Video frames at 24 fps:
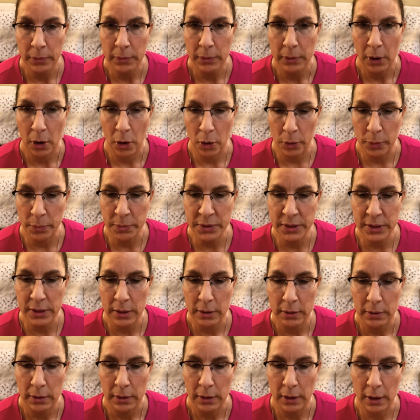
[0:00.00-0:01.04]
homes
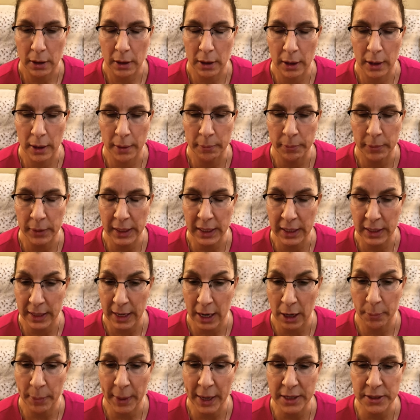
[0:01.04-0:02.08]
in
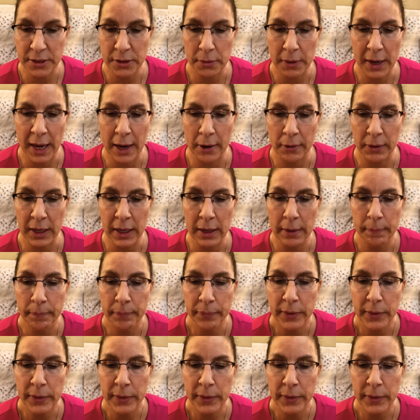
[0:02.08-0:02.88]
El Paso County,